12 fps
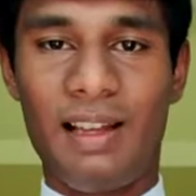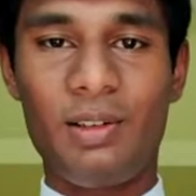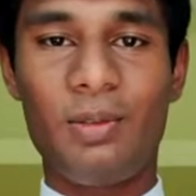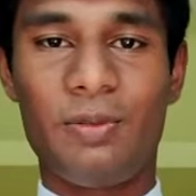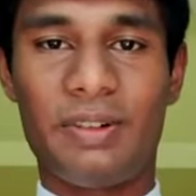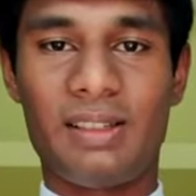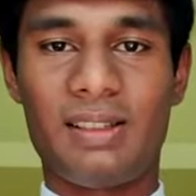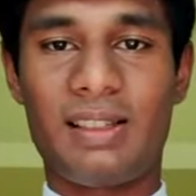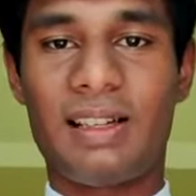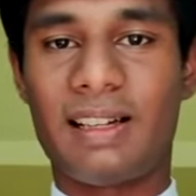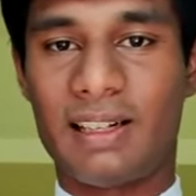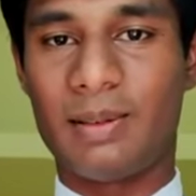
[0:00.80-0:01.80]
Hello
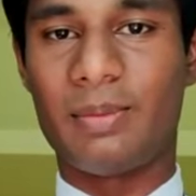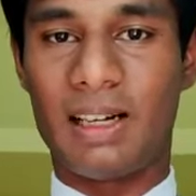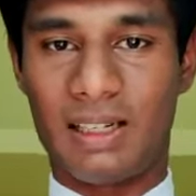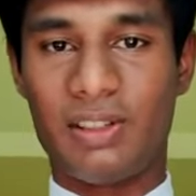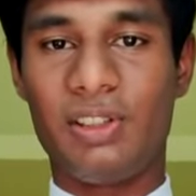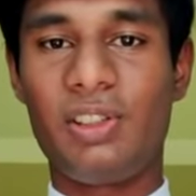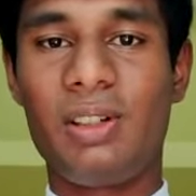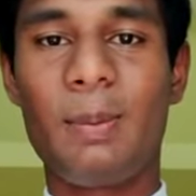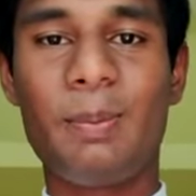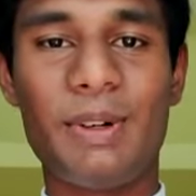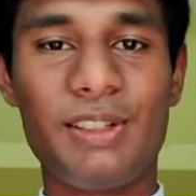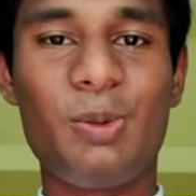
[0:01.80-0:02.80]
friends, I'm Adarsh,
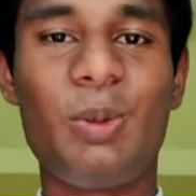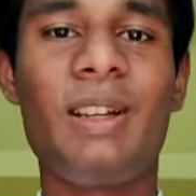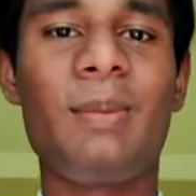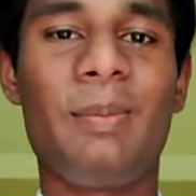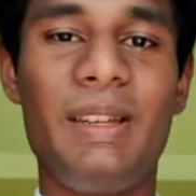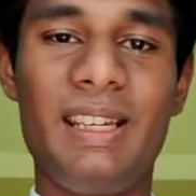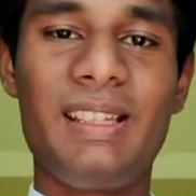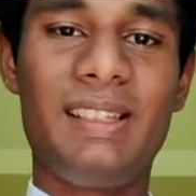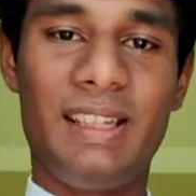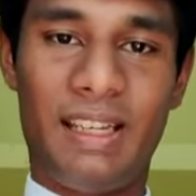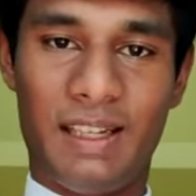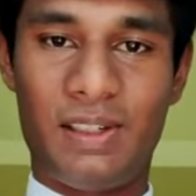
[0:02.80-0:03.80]
pursuing
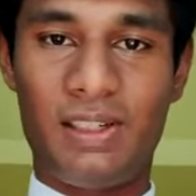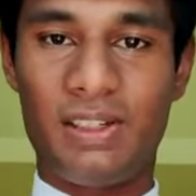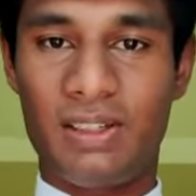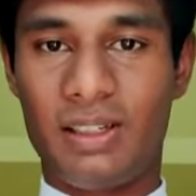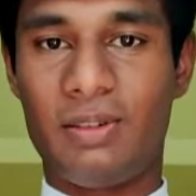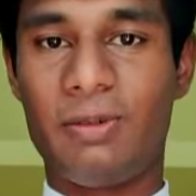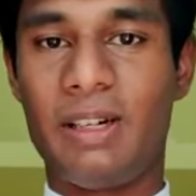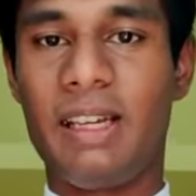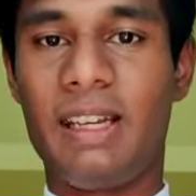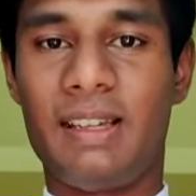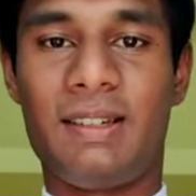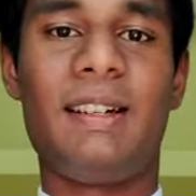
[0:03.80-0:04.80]
BSc Aviation degree
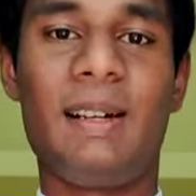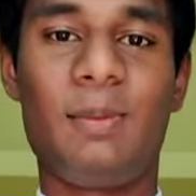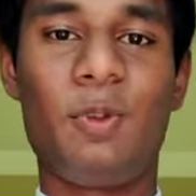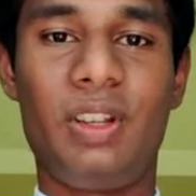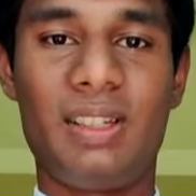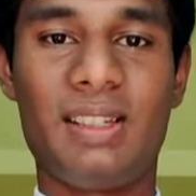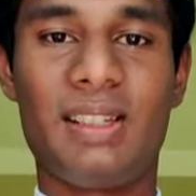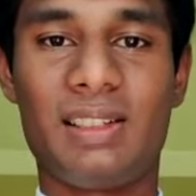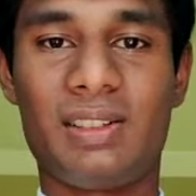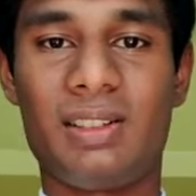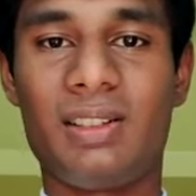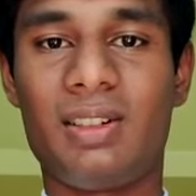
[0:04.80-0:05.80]
in Remo
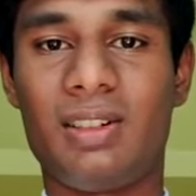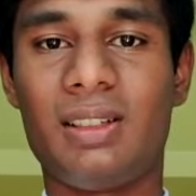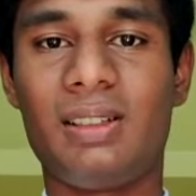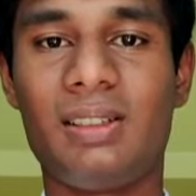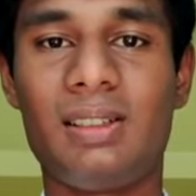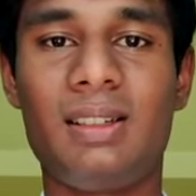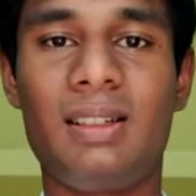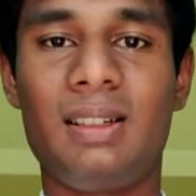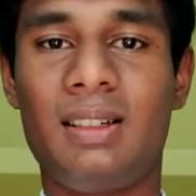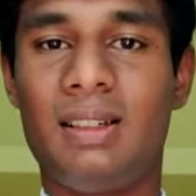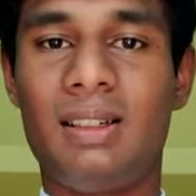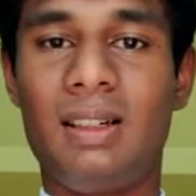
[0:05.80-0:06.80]
International College.
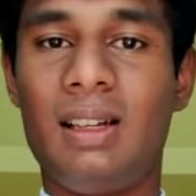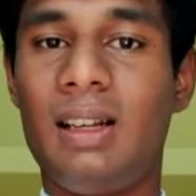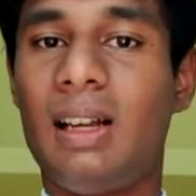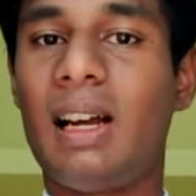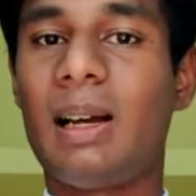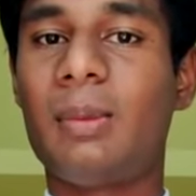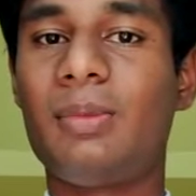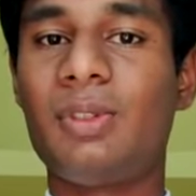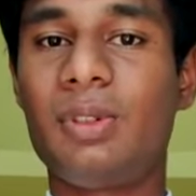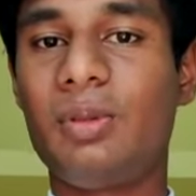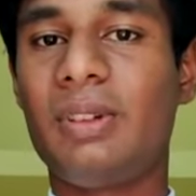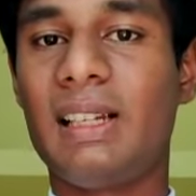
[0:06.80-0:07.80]
I'm
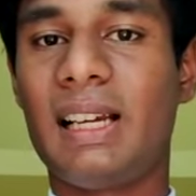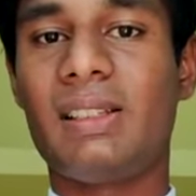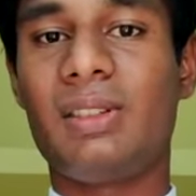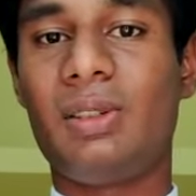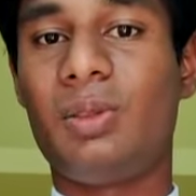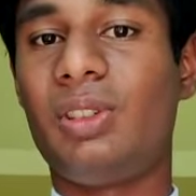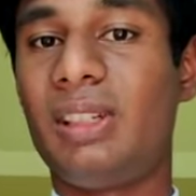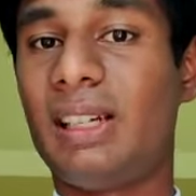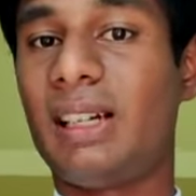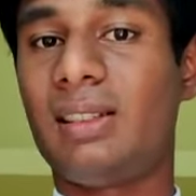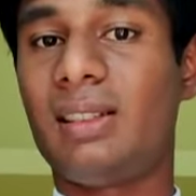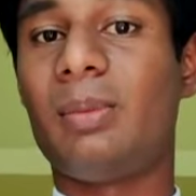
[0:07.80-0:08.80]
so glad to
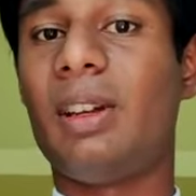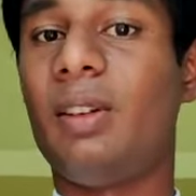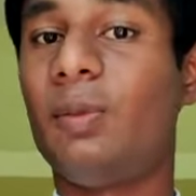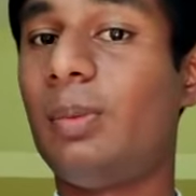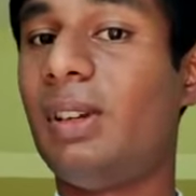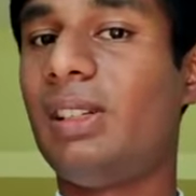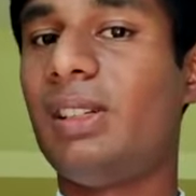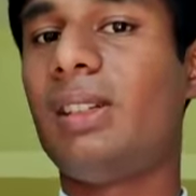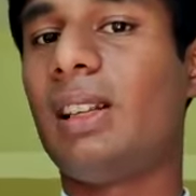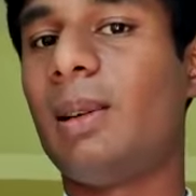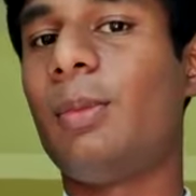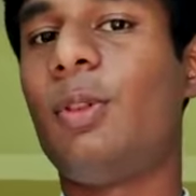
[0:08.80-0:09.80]
share some information
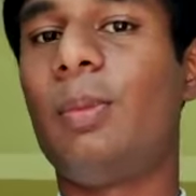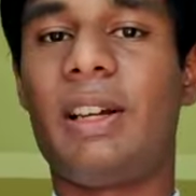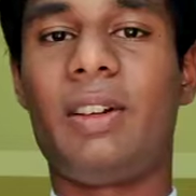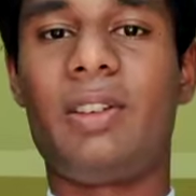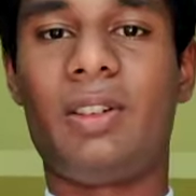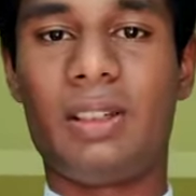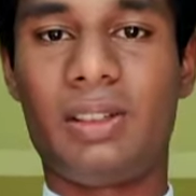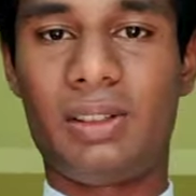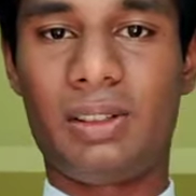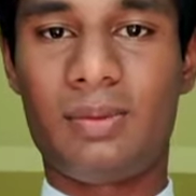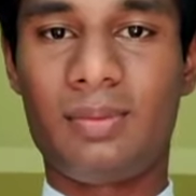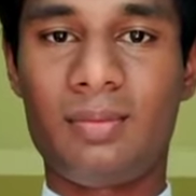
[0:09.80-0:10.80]
about my
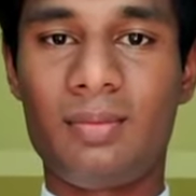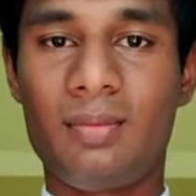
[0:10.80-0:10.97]
college.